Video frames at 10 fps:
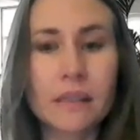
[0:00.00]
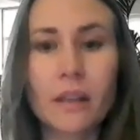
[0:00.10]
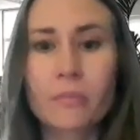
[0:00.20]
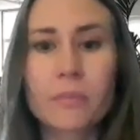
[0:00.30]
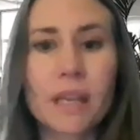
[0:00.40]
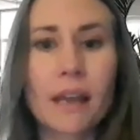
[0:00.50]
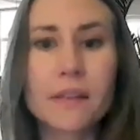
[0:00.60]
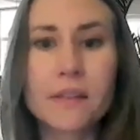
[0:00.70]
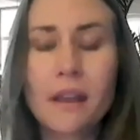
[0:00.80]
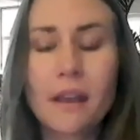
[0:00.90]
They come to
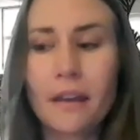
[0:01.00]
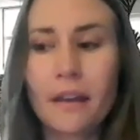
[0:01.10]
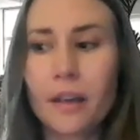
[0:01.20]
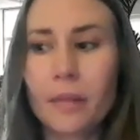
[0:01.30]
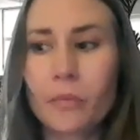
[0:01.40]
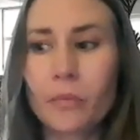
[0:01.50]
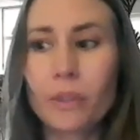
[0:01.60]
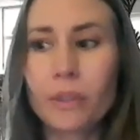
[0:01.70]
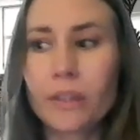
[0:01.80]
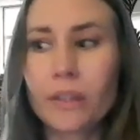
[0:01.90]
us um,
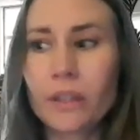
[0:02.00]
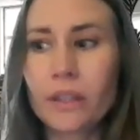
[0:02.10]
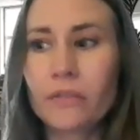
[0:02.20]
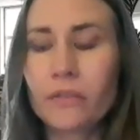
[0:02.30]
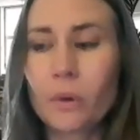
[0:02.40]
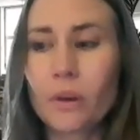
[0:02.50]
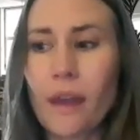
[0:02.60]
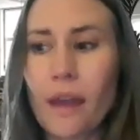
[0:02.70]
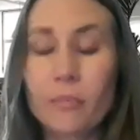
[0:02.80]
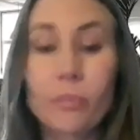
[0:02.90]
really looking for
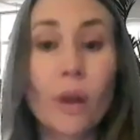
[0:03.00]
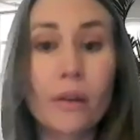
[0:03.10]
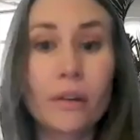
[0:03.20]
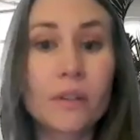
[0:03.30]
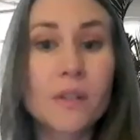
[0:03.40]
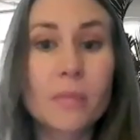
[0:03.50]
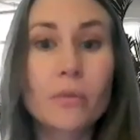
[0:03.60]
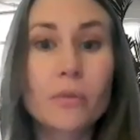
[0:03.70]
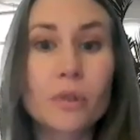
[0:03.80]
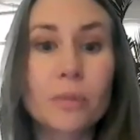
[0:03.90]
that broader
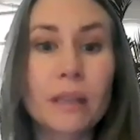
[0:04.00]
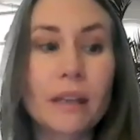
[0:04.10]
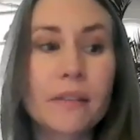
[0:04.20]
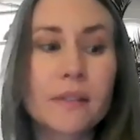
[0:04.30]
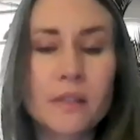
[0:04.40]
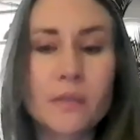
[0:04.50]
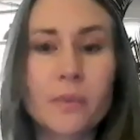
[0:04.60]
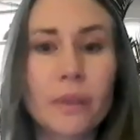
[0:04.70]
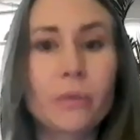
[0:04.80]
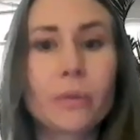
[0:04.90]
exposure because it's
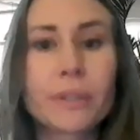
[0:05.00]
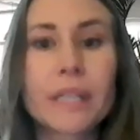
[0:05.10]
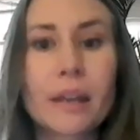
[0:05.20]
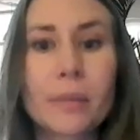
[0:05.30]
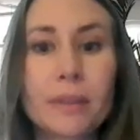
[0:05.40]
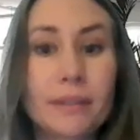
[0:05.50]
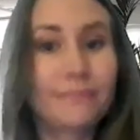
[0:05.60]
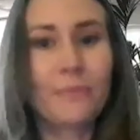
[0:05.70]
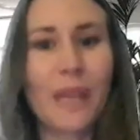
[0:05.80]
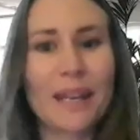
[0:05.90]
really cool tech, but
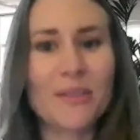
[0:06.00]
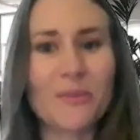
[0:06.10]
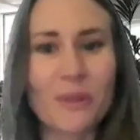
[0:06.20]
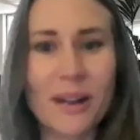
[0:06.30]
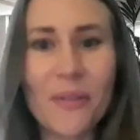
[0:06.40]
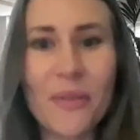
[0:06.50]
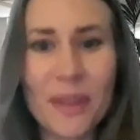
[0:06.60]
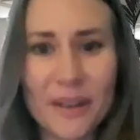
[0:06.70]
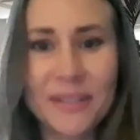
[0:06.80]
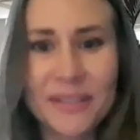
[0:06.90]
we got to get the word out
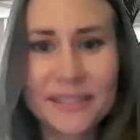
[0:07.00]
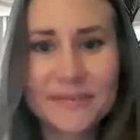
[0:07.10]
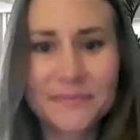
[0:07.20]
there.